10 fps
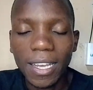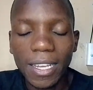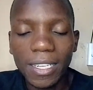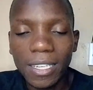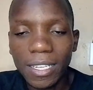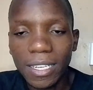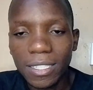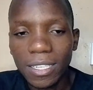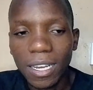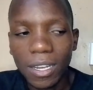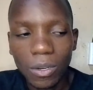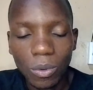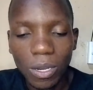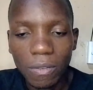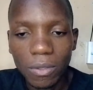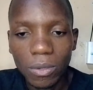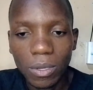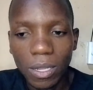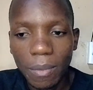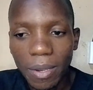in Asia and what have you,
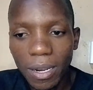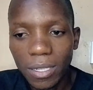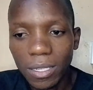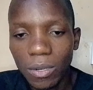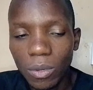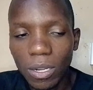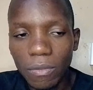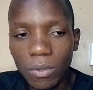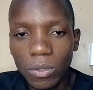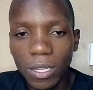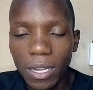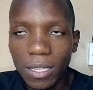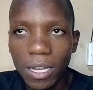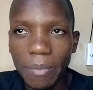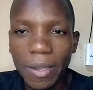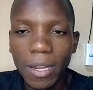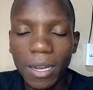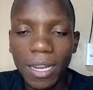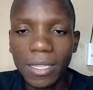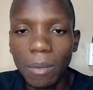Americas and what have you, the Latin
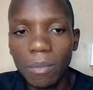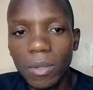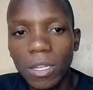America, Latam.